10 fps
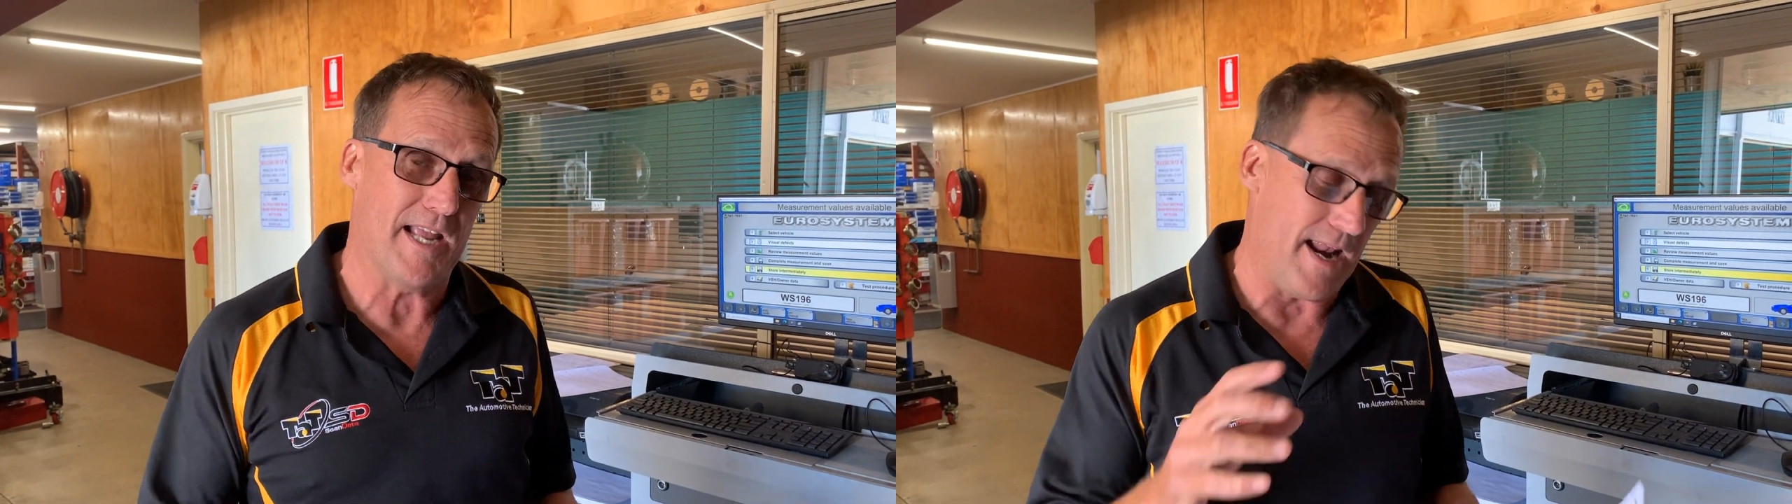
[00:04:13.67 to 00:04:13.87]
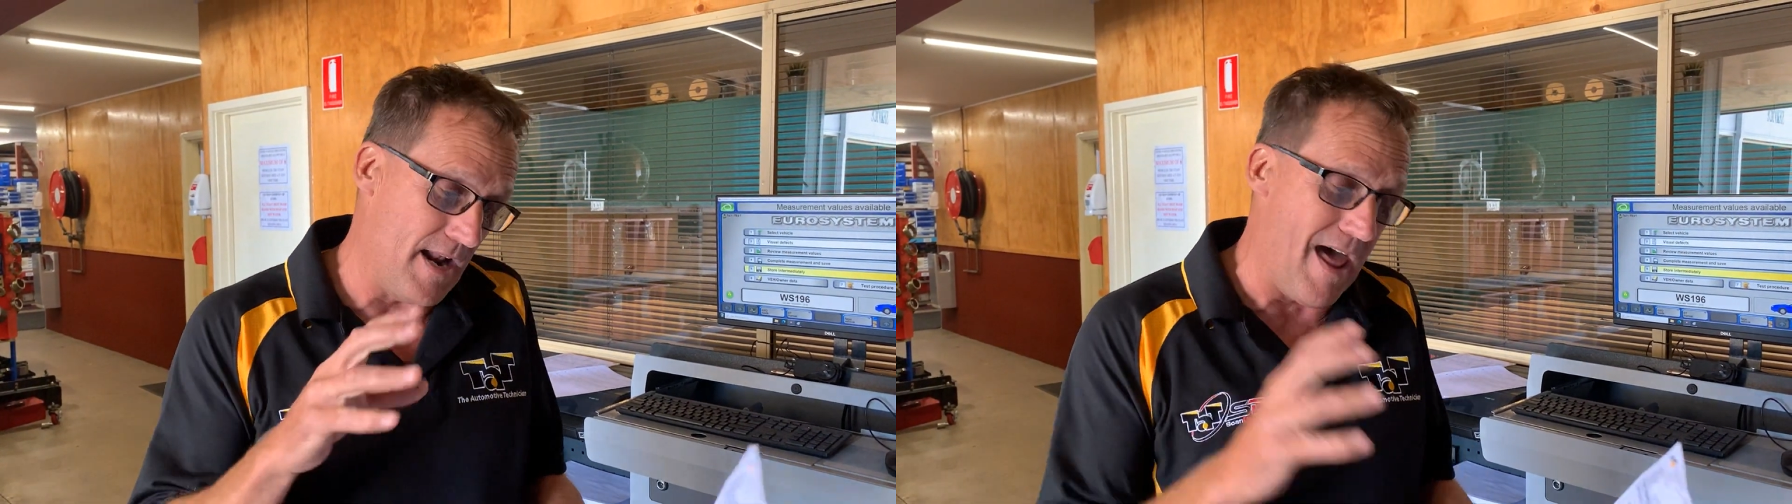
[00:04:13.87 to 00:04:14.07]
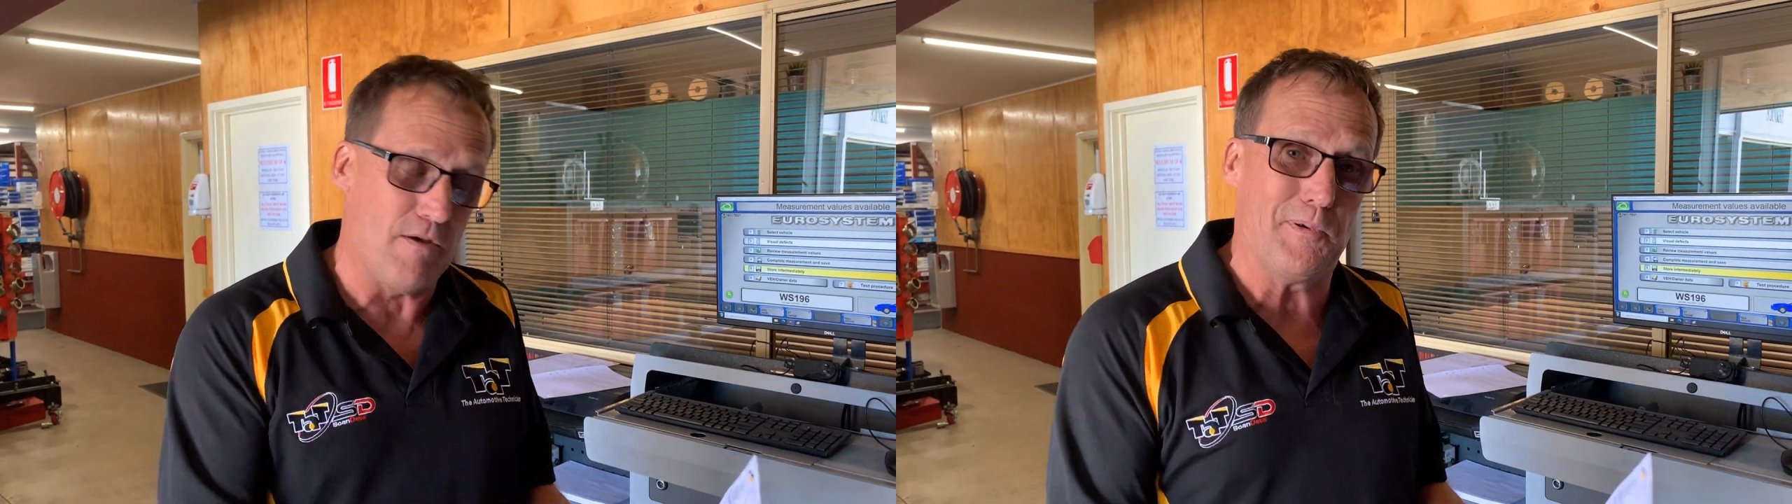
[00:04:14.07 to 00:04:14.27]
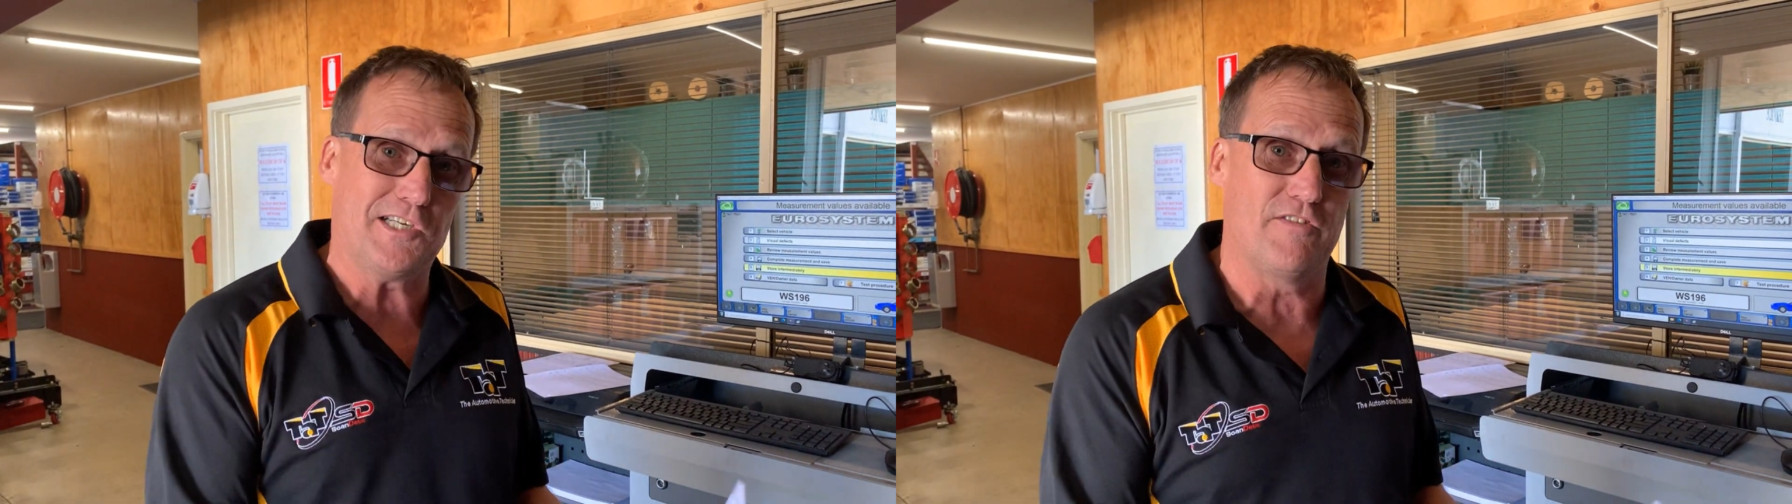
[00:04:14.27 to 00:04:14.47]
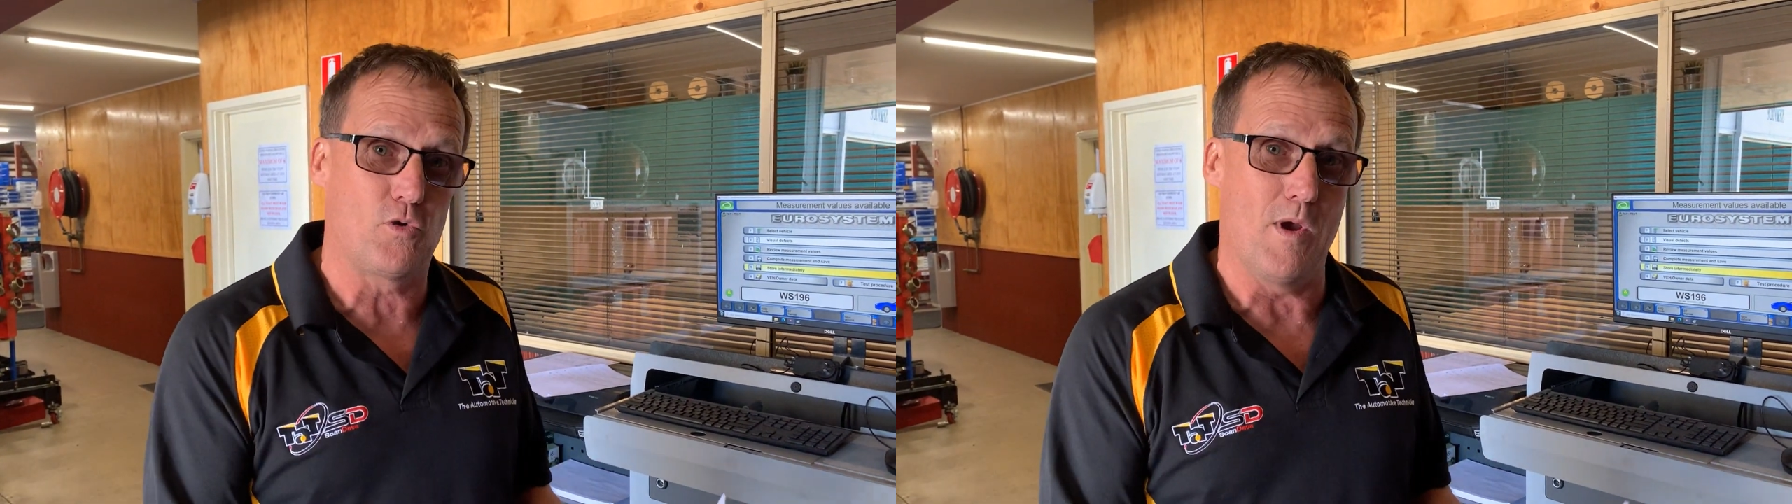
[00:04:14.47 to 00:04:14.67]
But again, another
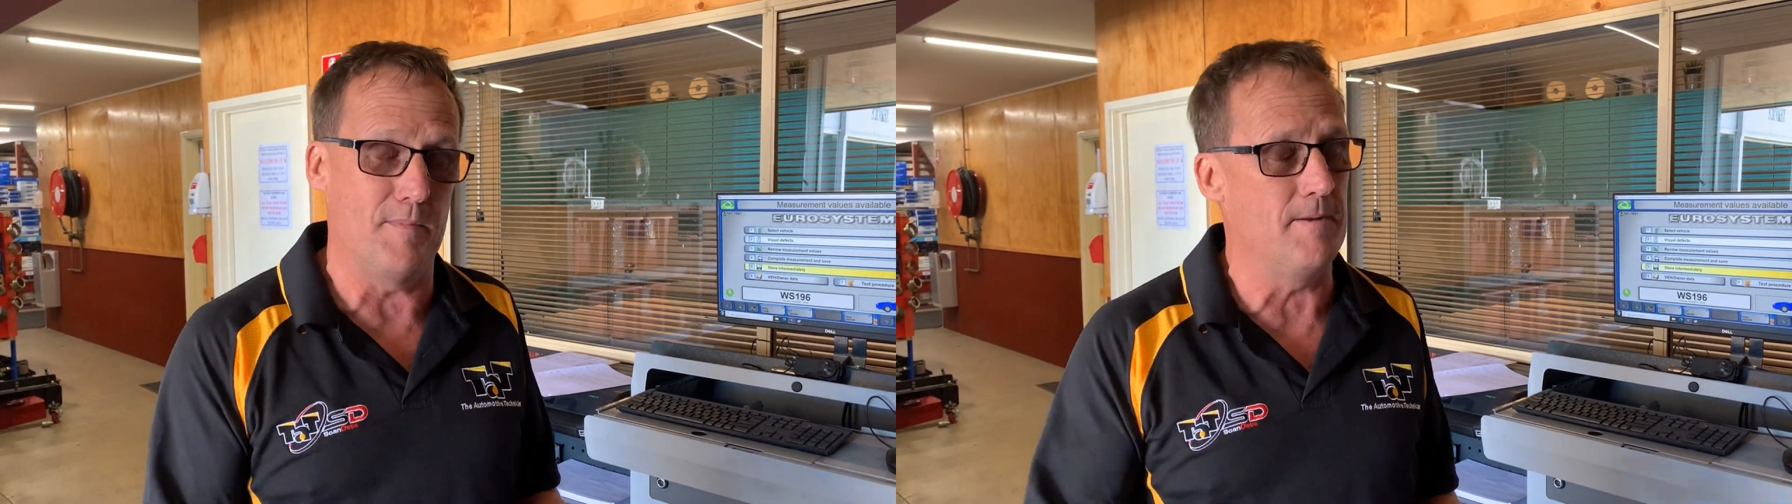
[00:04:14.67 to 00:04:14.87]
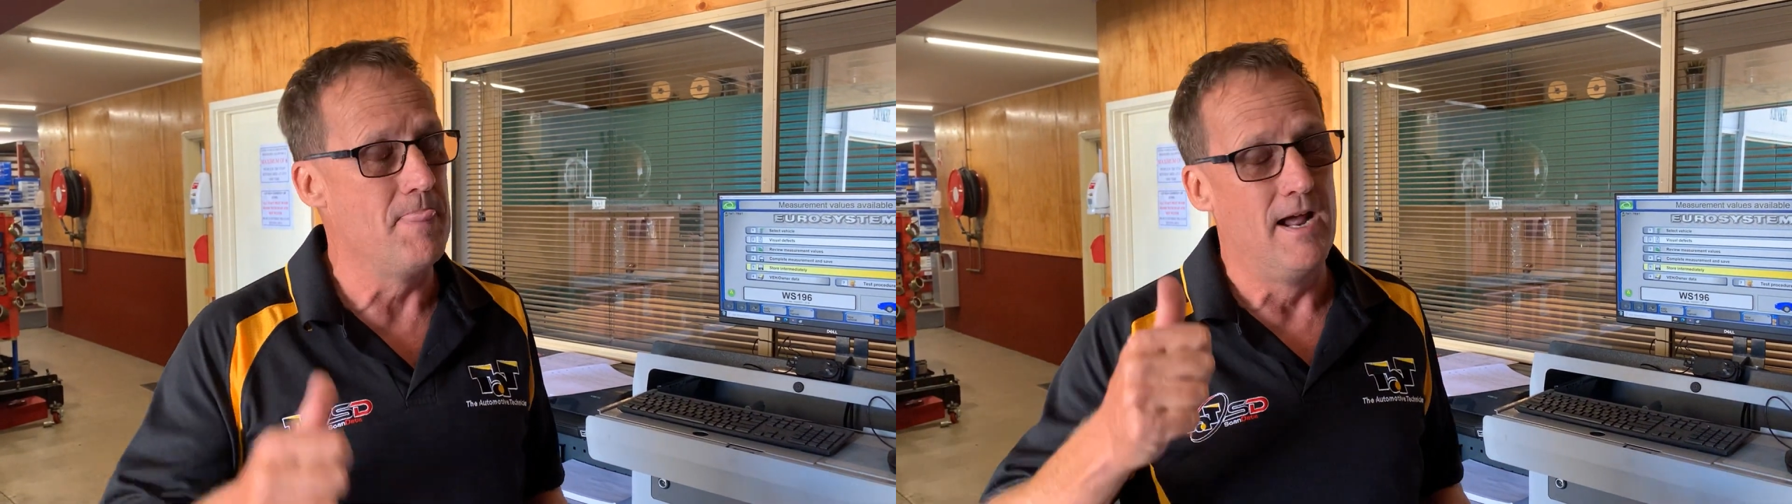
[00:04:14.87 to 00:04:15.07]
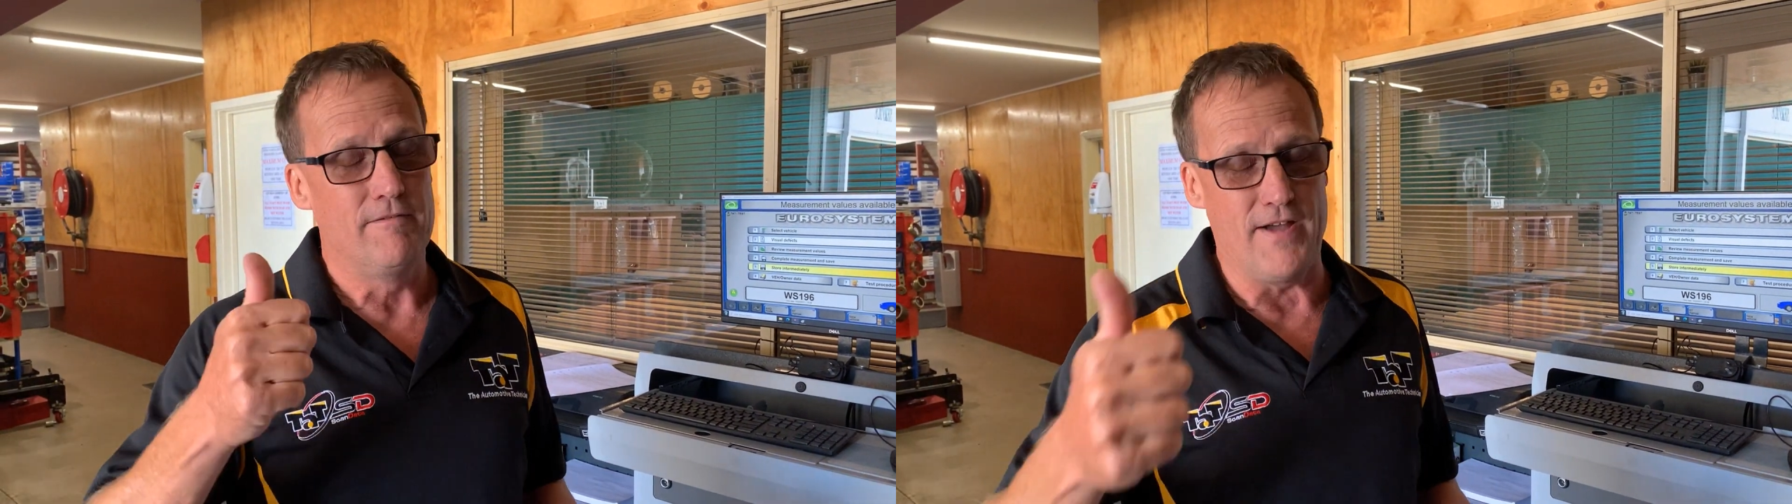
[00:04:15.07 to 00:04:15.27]
piece of equipment,